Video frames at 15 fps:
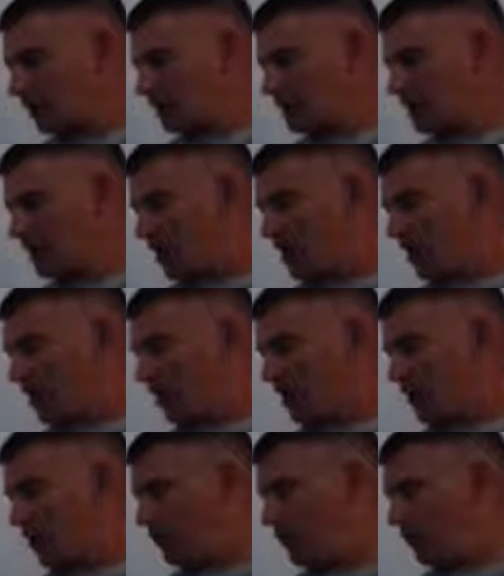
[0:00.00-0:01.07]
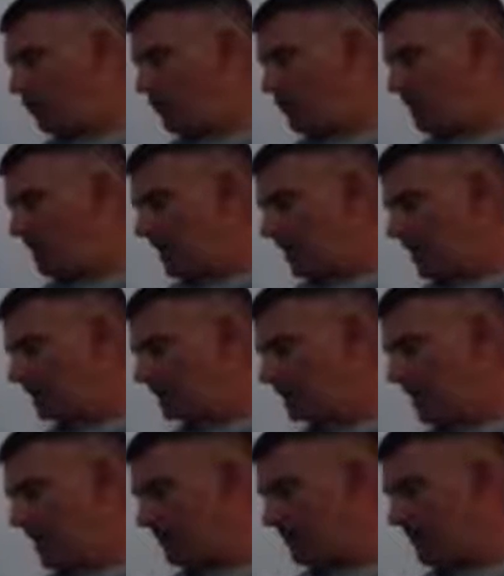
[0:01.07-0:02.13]
So,
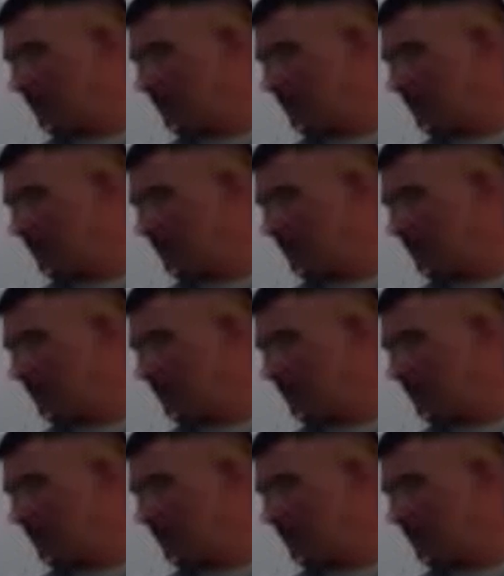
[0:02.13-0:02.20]
examples